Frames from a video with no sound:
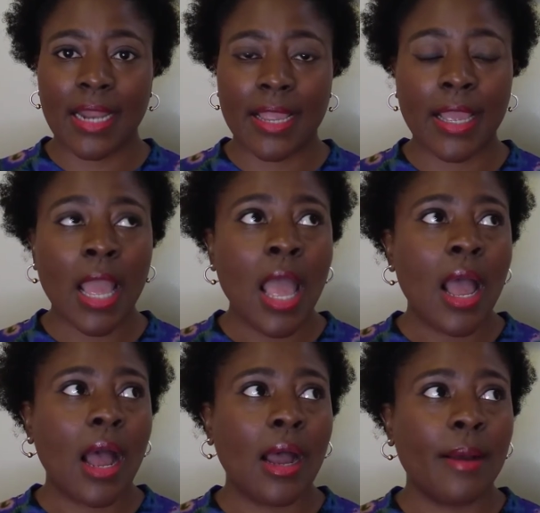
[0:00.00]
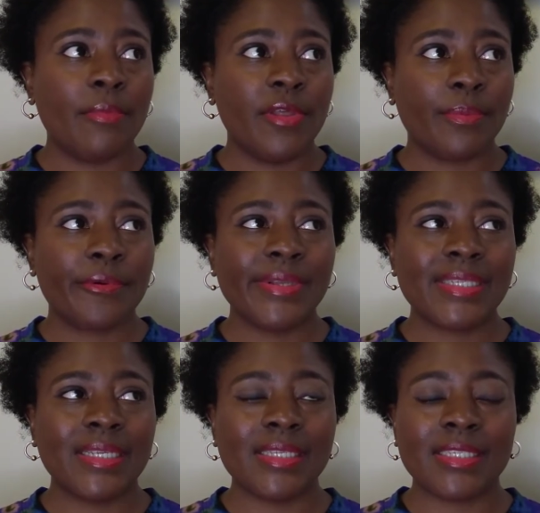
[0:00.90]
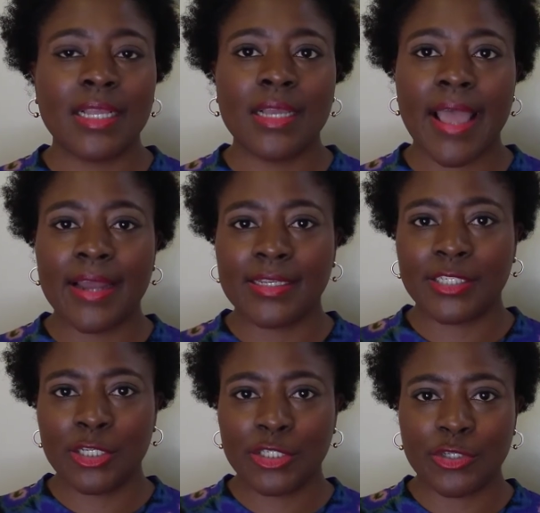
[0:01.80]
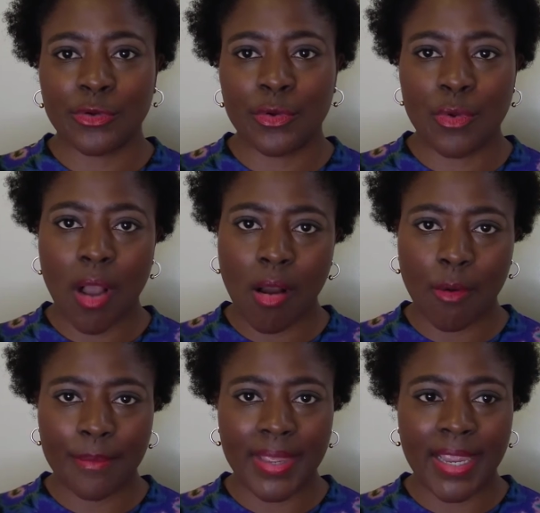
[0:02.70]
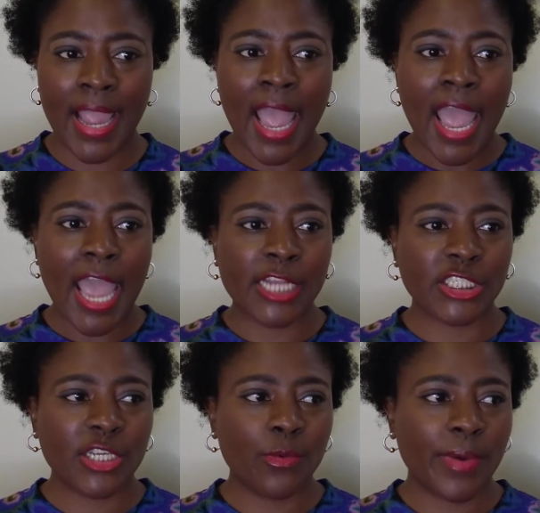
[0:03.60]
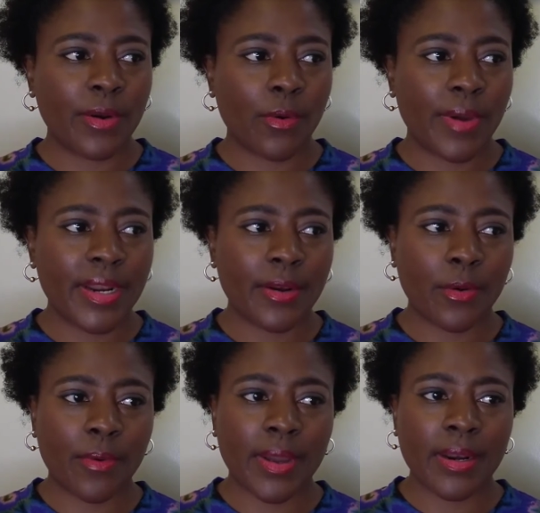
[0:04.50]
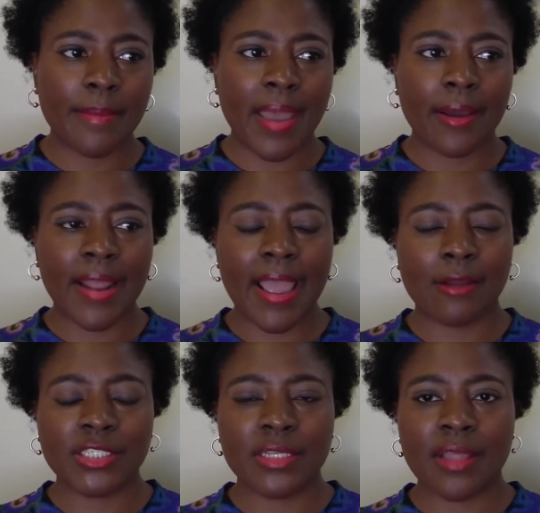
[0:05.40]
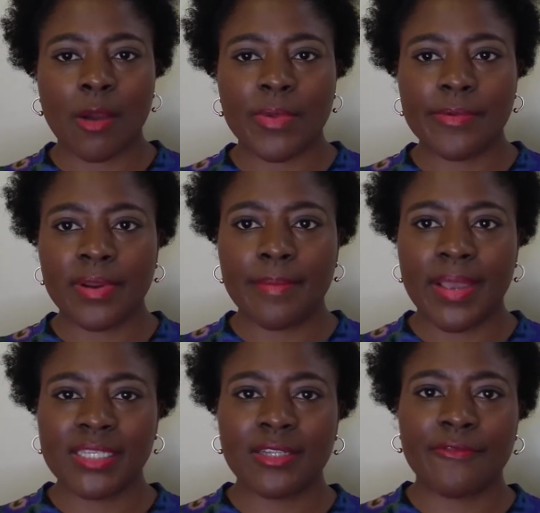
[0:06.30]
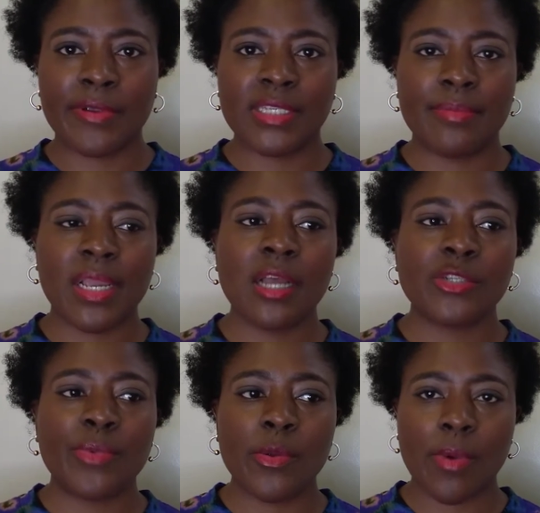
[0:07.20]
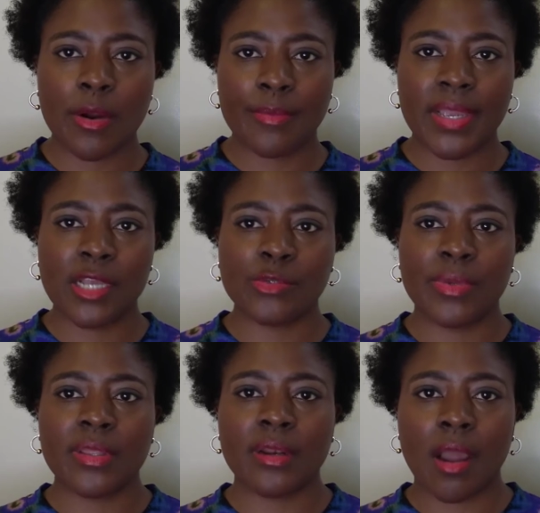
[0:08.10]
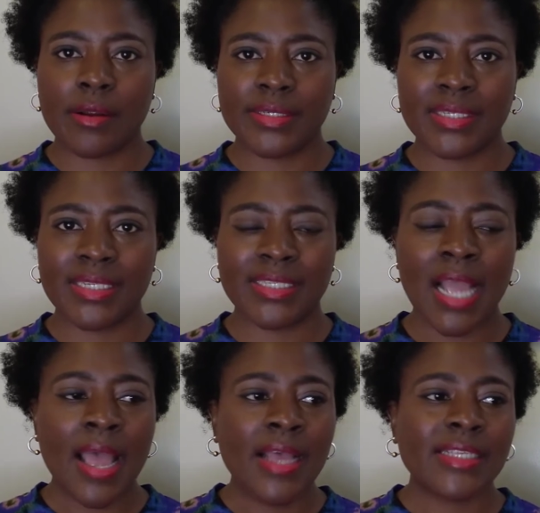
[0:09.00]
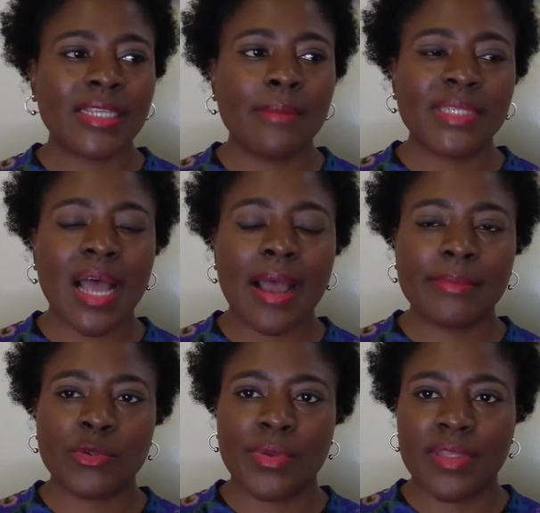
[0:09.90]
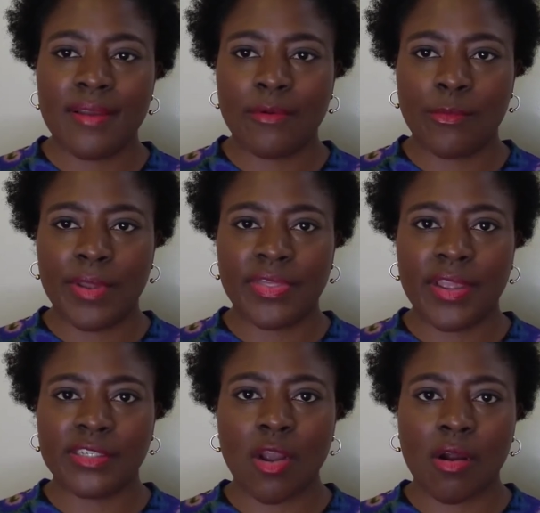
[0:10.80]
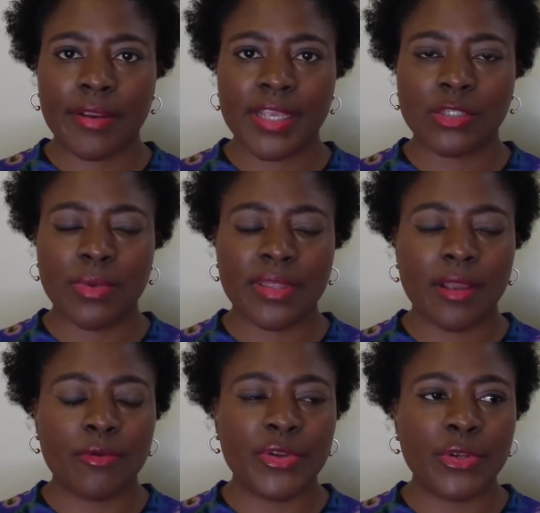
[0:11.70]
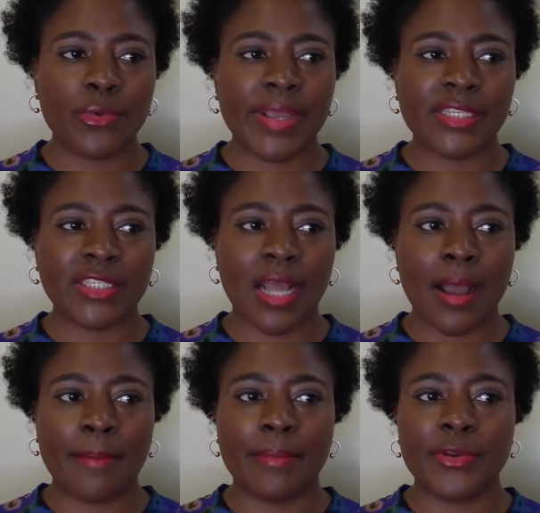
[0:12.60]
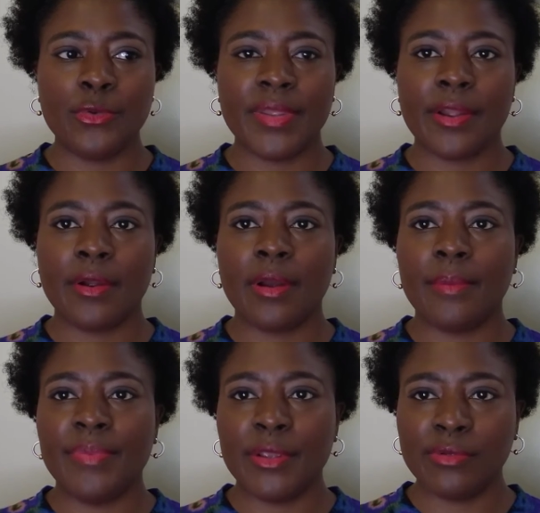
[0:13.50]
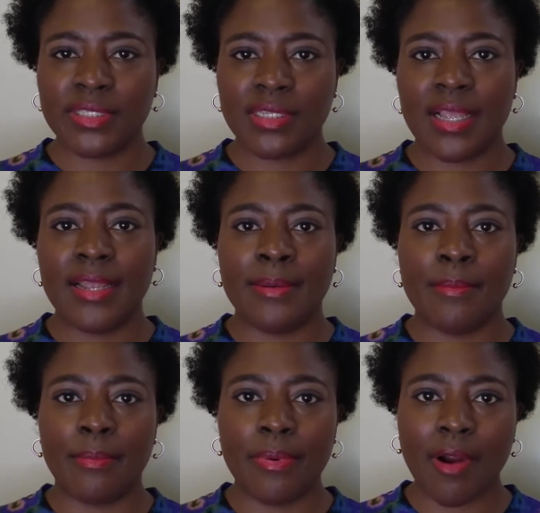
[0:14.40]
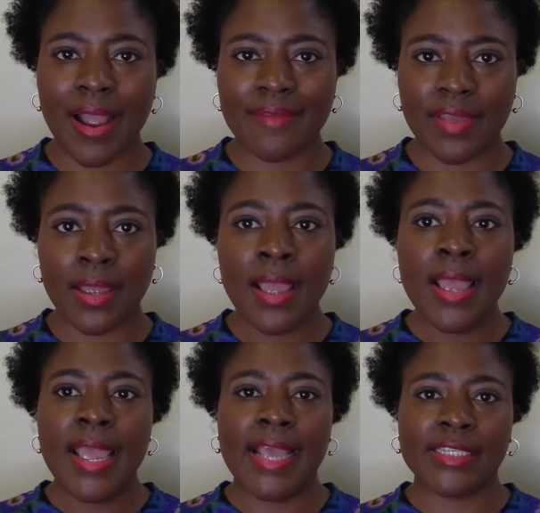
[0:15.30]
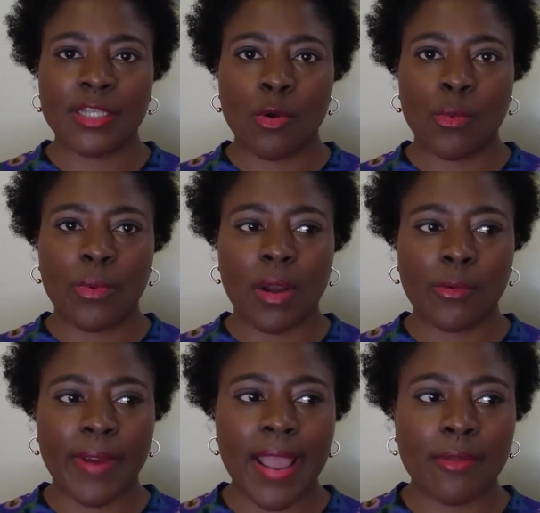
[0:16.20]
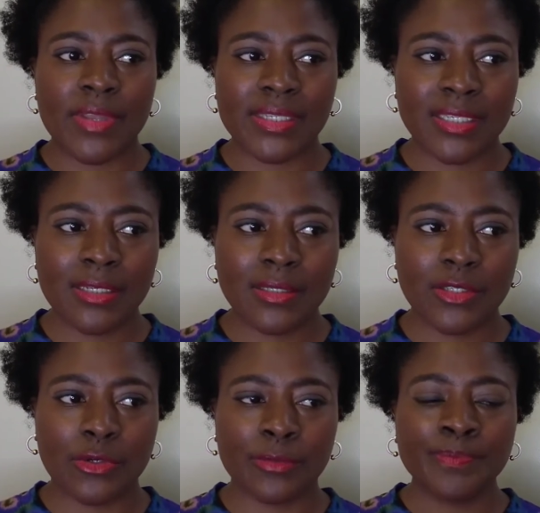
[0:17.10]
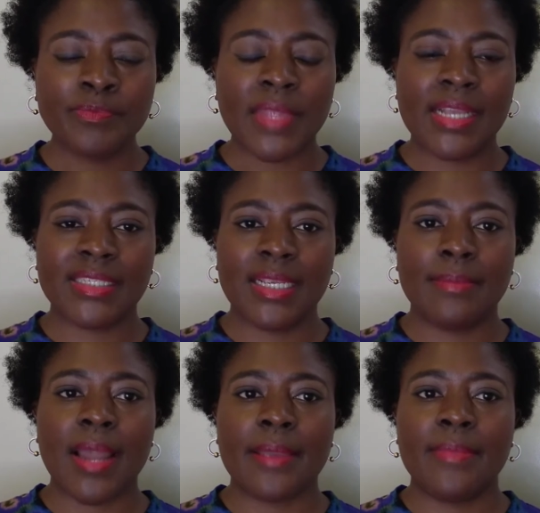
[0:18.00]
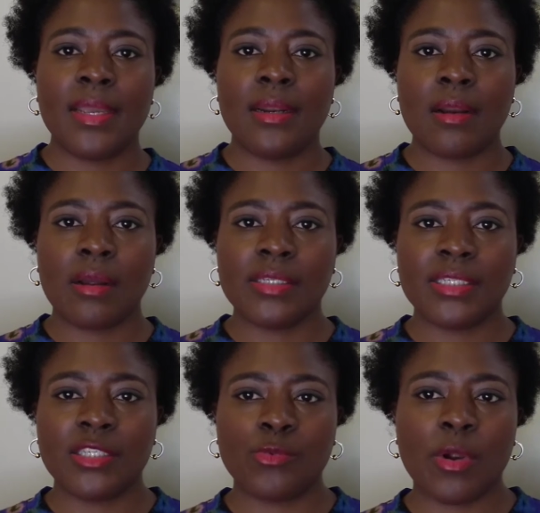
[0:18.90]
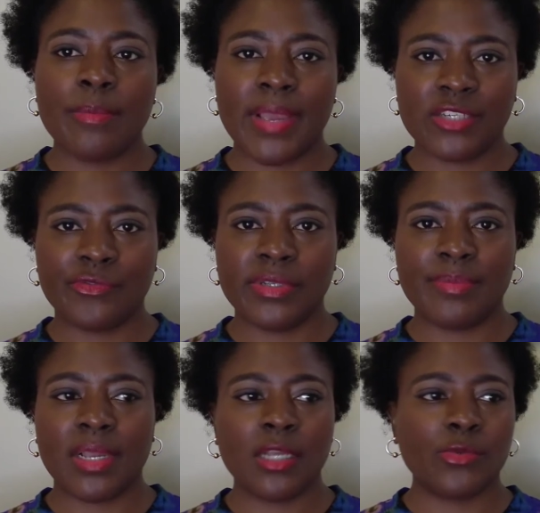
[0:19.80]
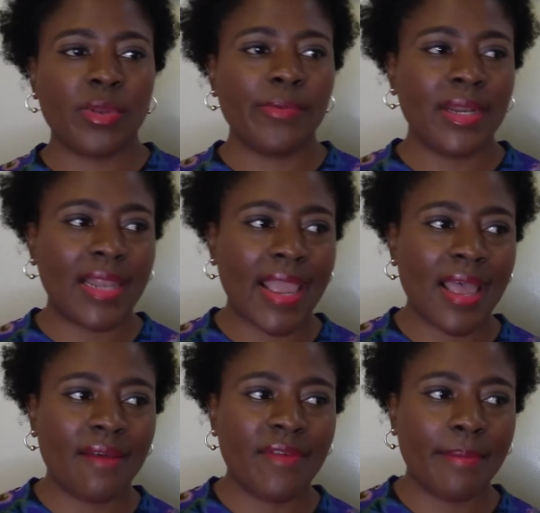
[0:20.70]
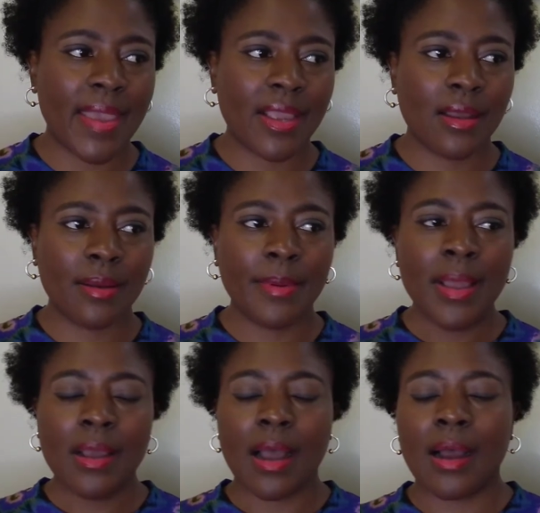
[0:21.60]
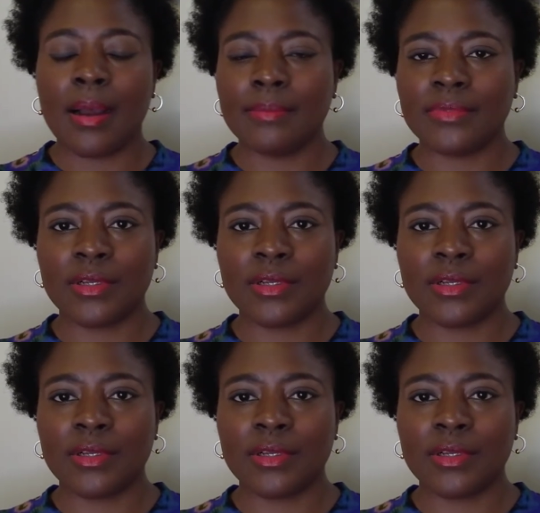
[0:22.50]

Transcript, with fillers: Like, um, the princess had a sister who called me and she went on and on about how she thought we were the best of friends because we were because with the narcissist sometimes with their with their targets what they'll do is um, do their abuse in private and so around the sister it seemed like me and the narcissist were best friends because we would laugh and make up um,